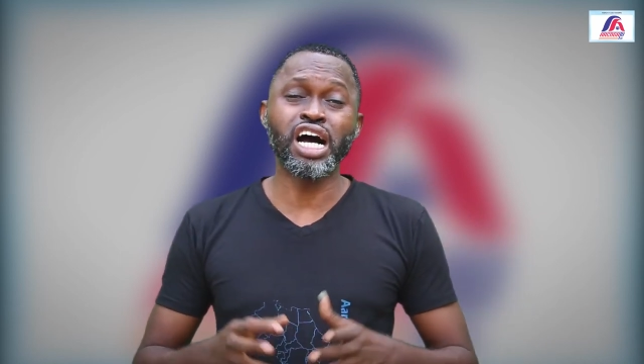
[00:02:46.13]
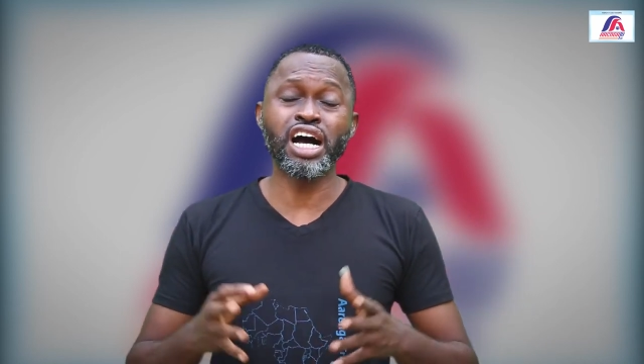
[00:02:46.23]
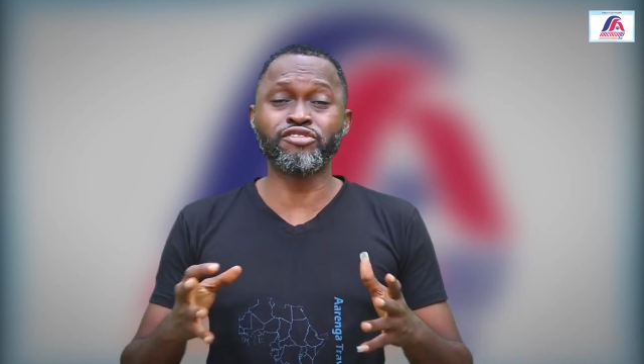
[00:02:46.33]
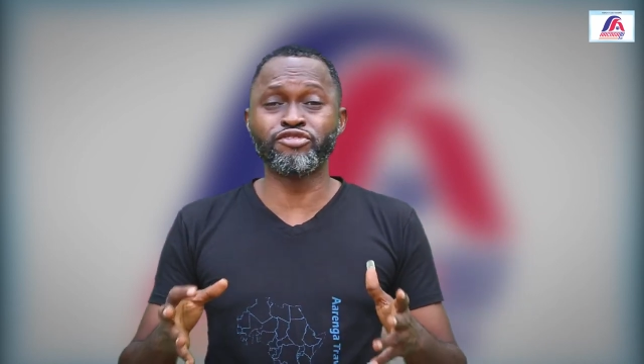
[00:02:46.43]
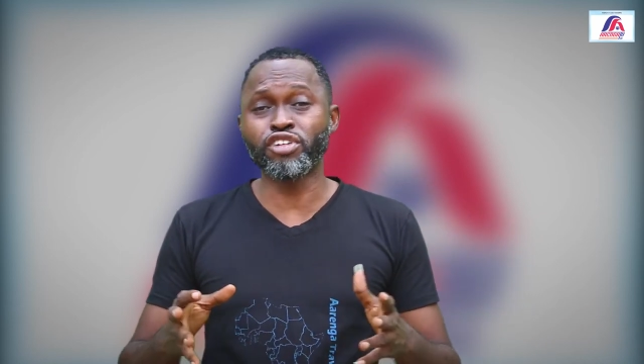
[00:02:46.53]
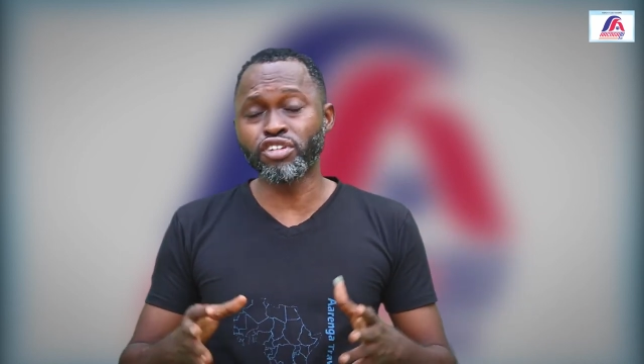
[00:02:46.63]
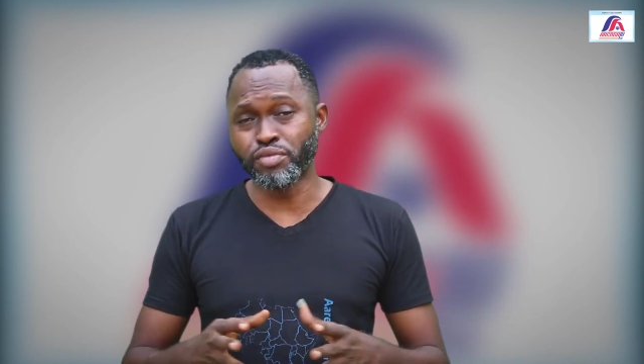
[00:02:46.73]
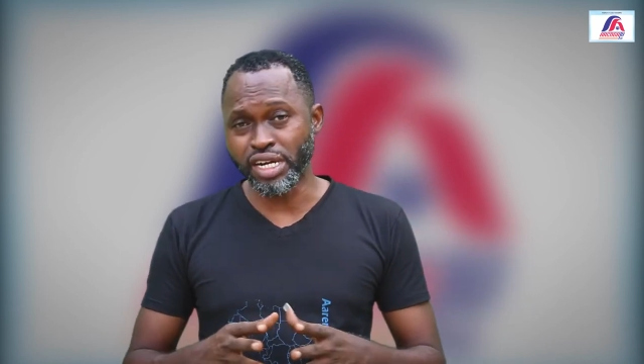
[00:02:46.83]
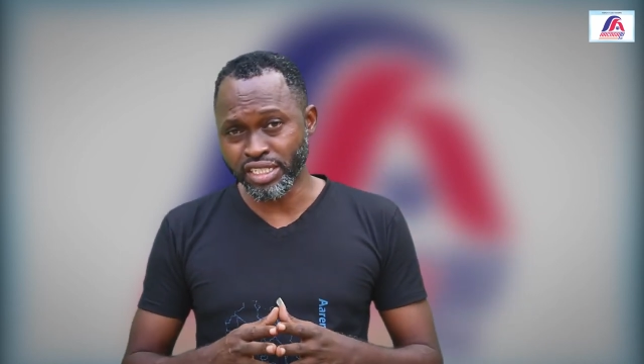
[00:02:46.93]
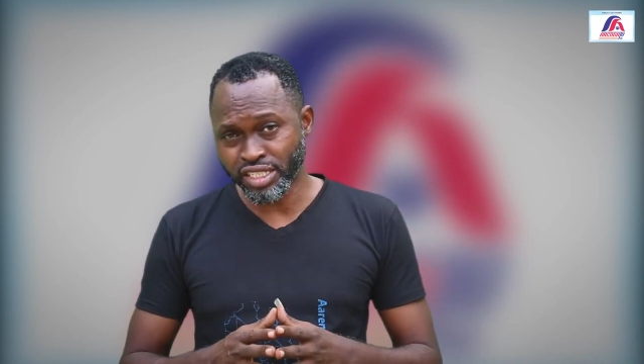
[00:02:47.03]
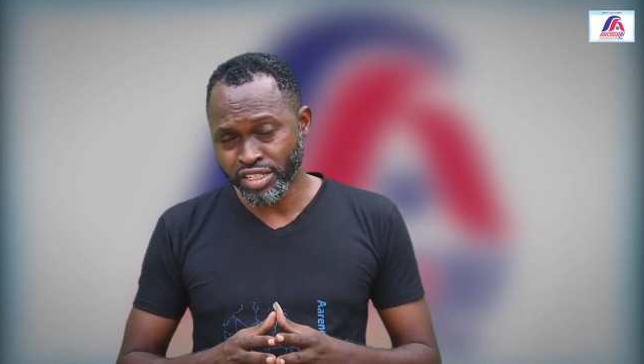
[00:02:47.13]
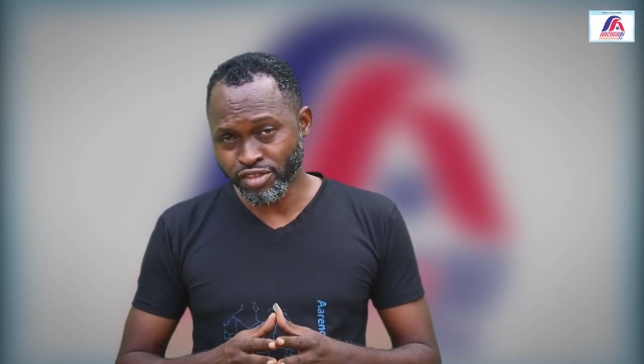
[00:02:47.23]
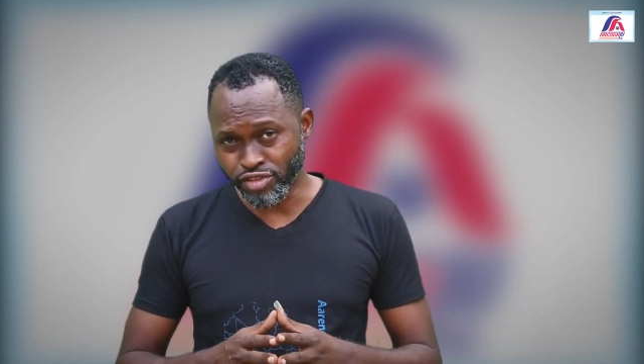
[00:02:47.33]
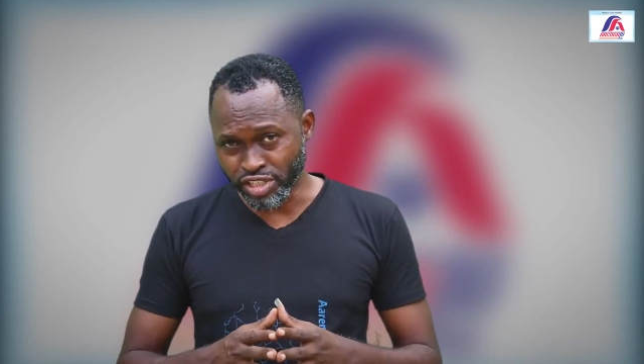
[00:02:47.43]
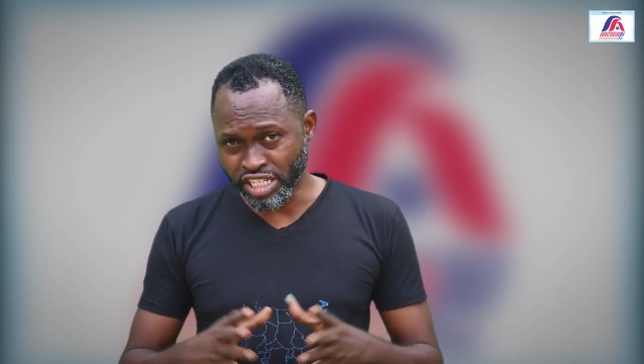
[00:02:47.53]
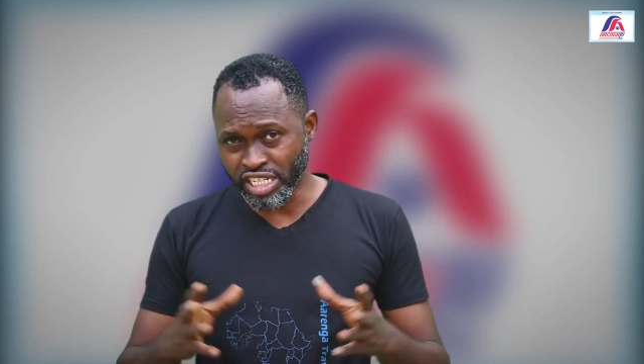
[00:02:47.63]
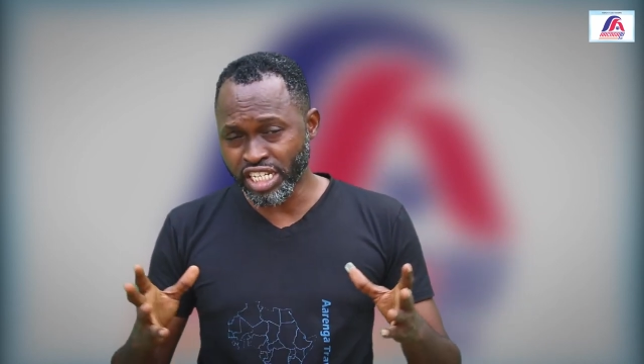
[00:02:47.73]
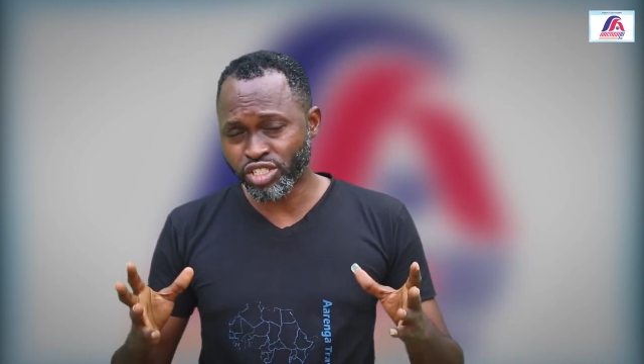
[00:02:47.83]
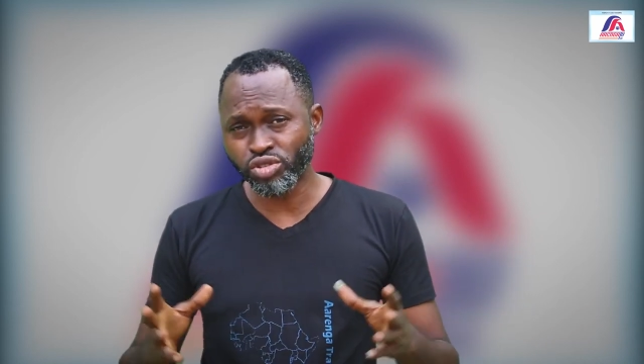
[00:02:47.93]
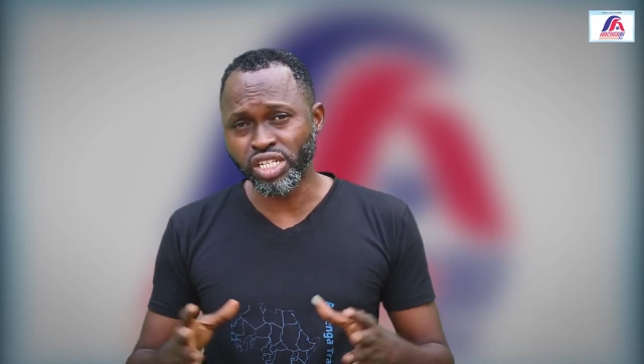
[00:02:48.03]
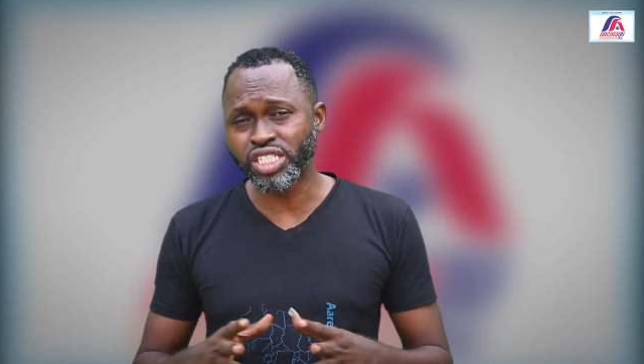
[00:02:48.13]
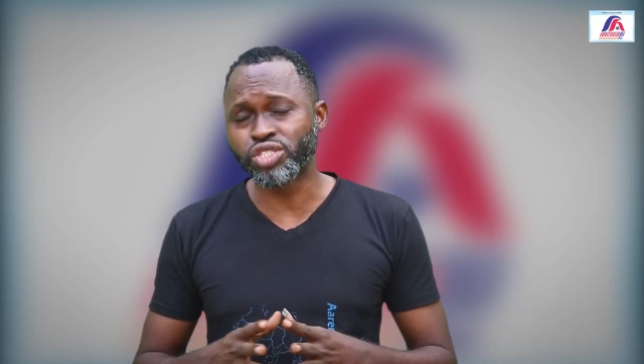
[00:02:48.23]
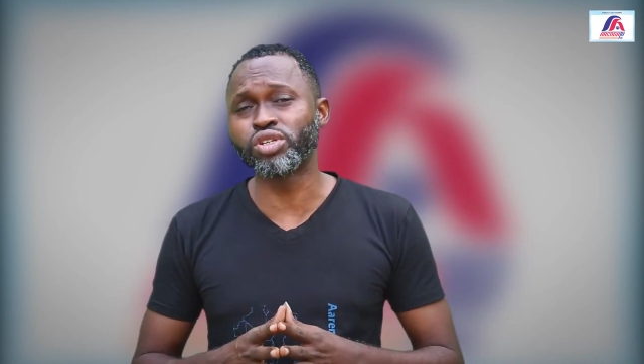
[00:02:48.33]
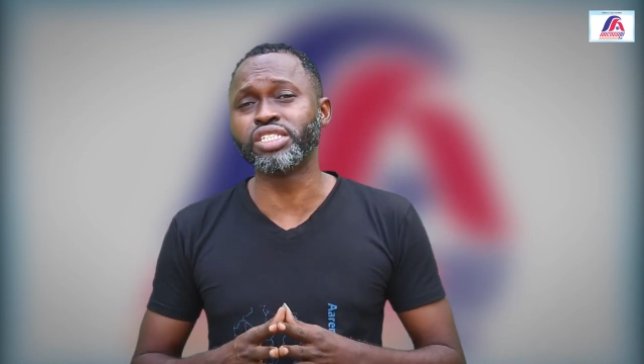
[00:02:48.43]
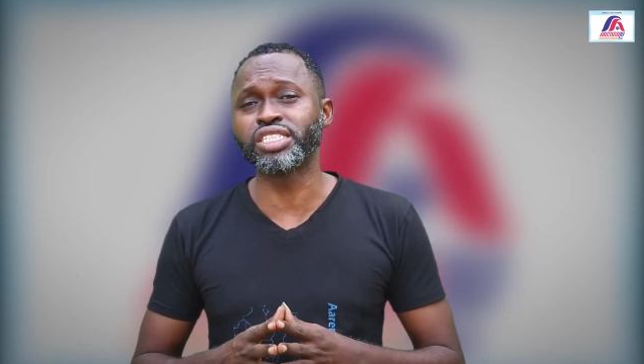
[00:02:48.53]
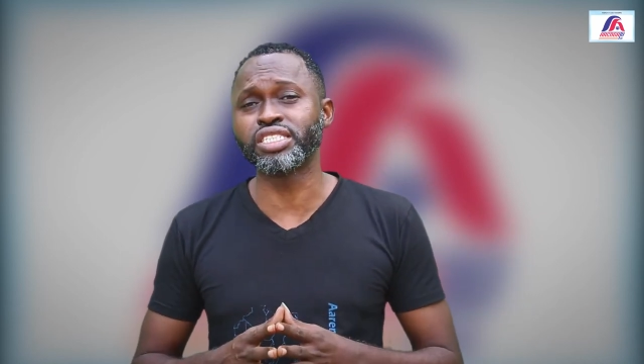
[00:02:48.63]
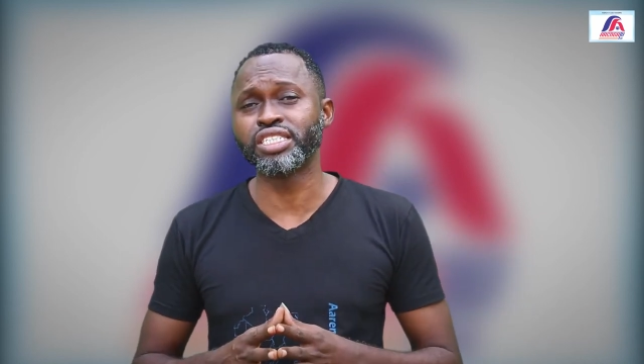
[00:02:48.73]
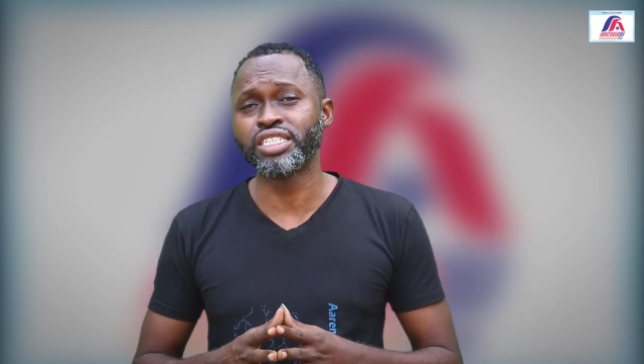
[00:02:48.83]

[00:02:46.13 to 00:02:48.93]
our Vlogmas for the year 2020.